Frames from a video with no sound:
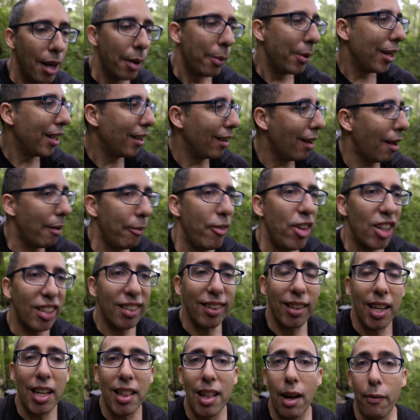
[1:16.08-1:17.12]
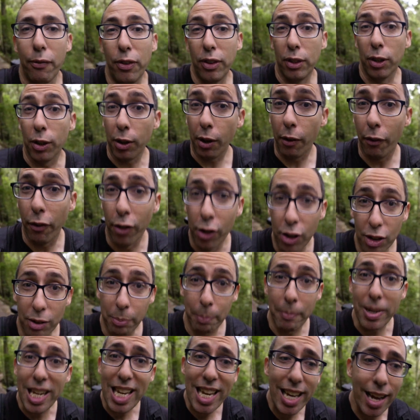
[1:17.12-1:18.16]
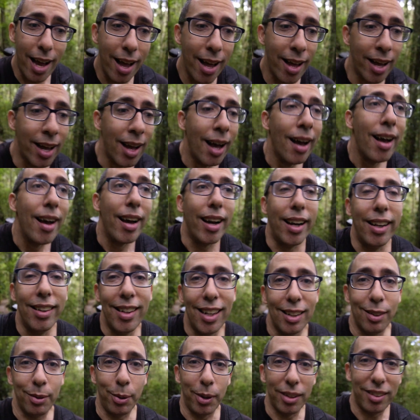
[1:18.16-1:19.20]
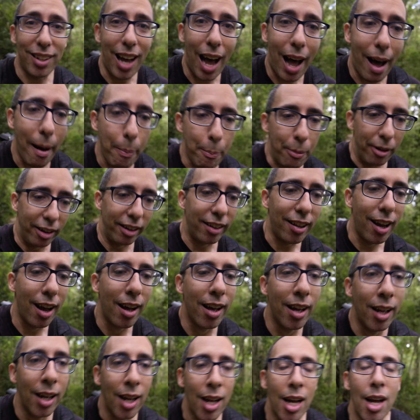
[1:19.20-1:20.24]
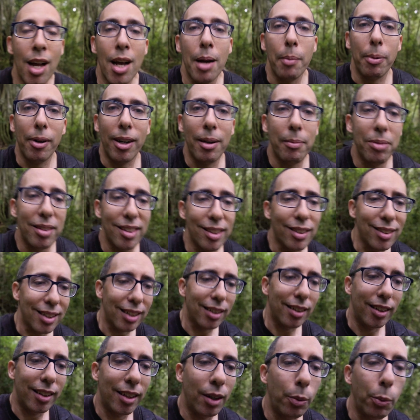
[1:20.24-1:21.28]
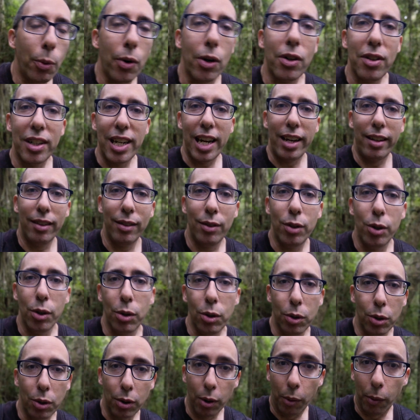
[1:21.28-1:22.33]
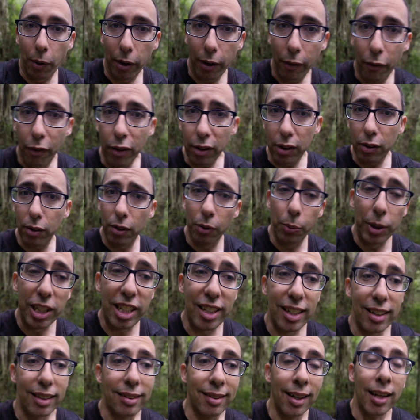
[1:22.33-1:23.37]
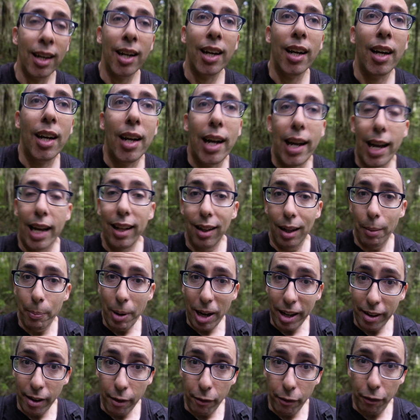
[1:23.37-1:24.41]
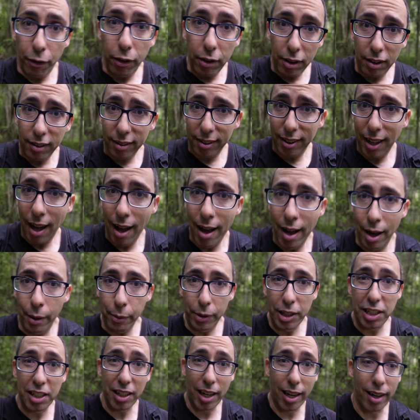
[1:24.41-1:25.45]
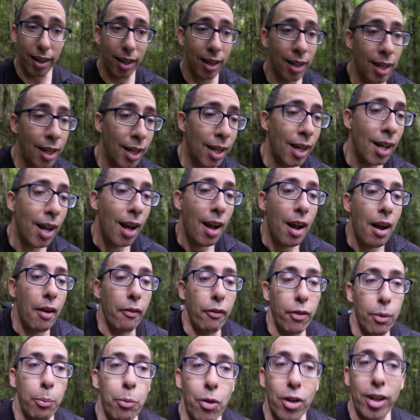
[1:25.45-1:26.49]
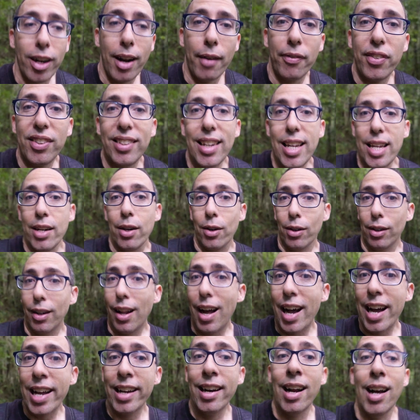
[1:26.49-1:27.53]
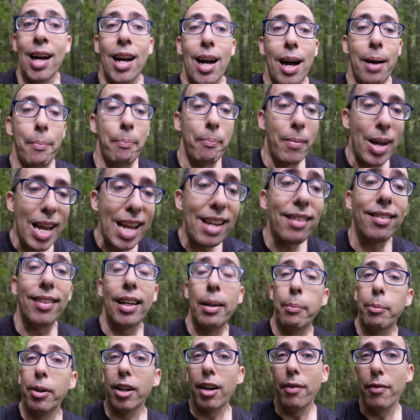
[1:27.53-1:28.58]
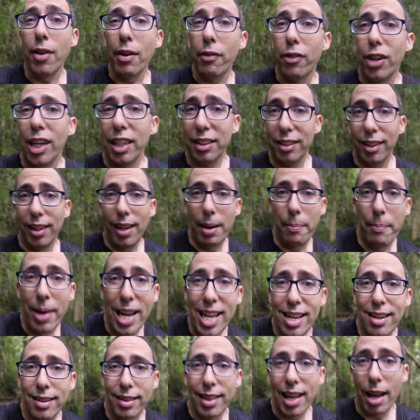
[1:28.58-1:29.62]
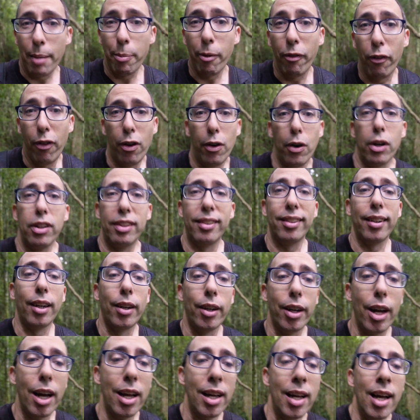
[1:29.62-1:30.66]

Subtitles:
Well, obviously that photographer is me, and that's what's happened, but I'm still gonna walk down to the waterfalls, which is Elabana Falls, which are, from what I've seen online, amazing, but I've never actually made it there before. So